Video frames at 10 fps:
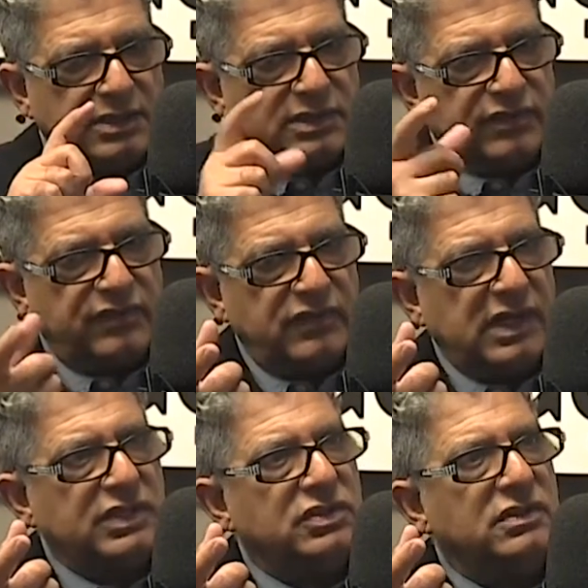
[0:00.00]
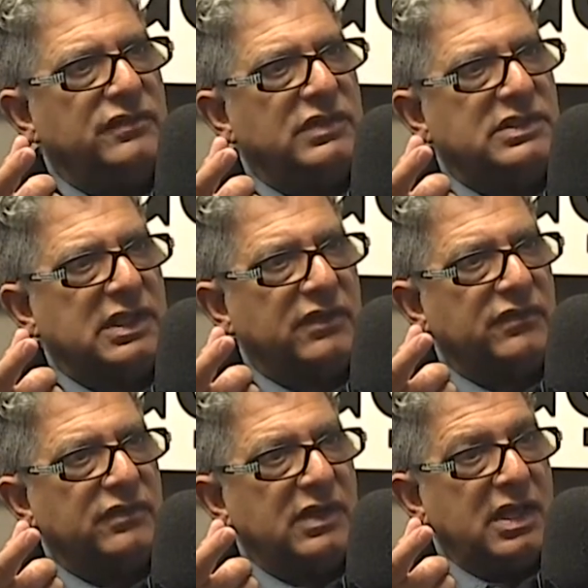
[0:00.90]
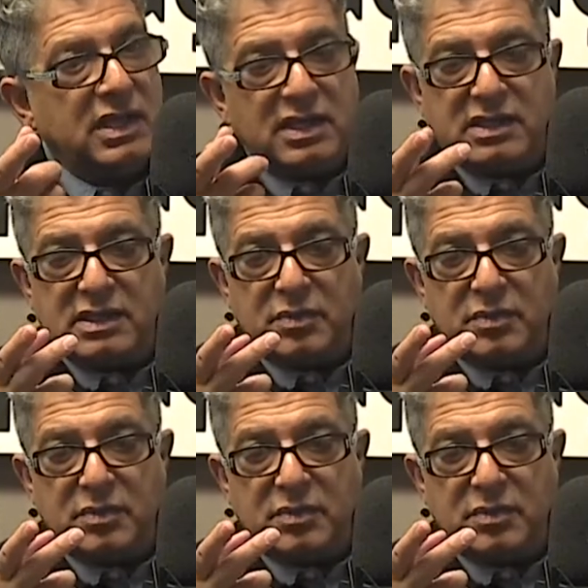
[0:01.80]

is a reflection of yourself mm.